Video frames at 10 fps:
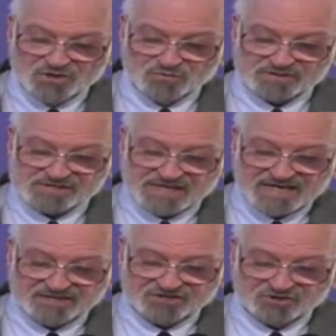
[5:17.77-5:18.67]
"You were
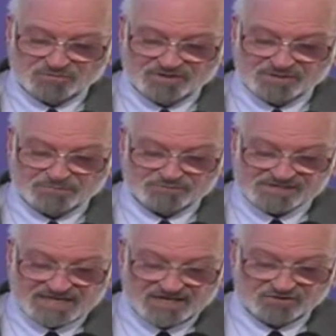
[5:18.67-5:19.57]
assigned to Cuba to
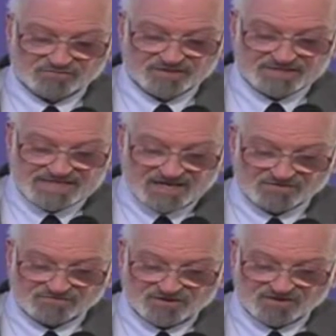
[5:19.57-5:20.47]
preside over the
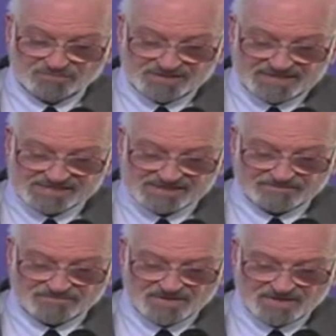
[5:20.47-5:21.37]
downfall of Batista.